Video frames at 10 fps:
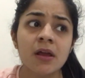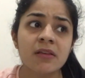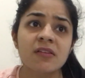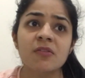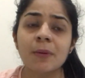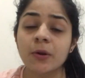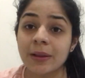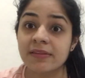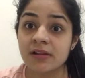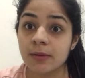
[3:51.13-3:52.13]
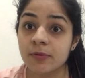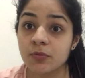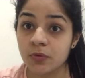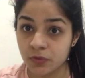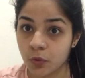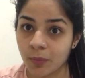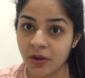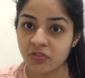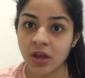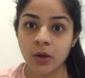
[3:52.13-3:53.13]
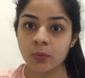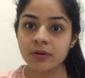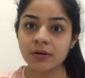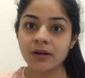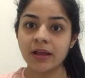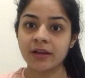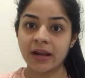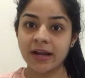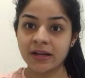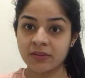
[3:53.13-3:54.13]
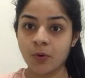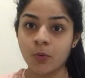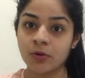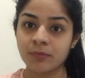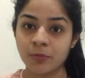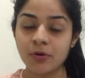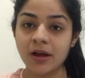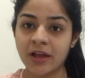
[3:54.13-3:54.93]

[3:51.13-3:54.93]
since my 12th syllabus was so much, I couldn't like write the whole book.